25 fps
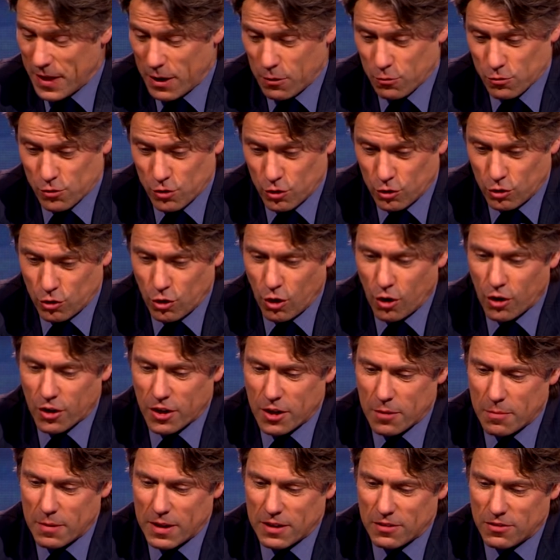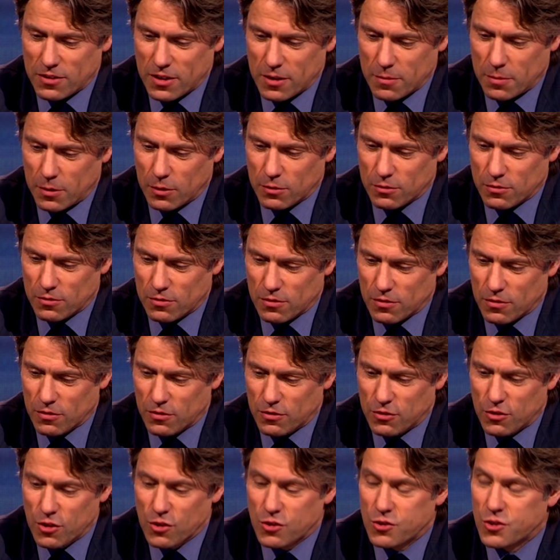That was a documentary about
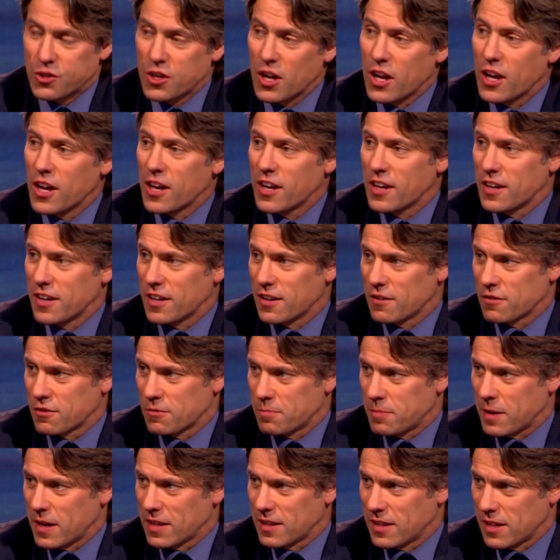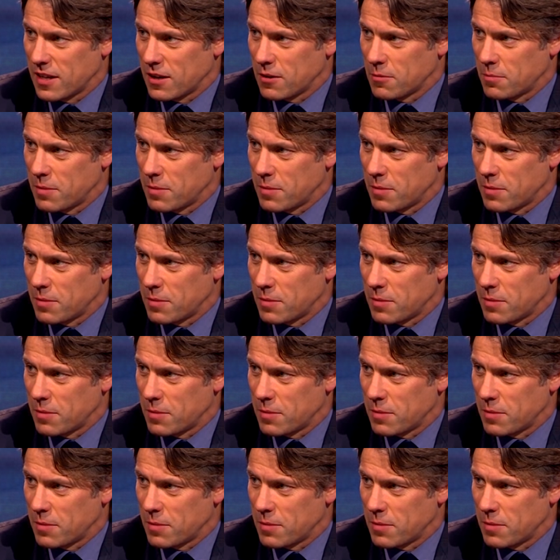the journey of Spandau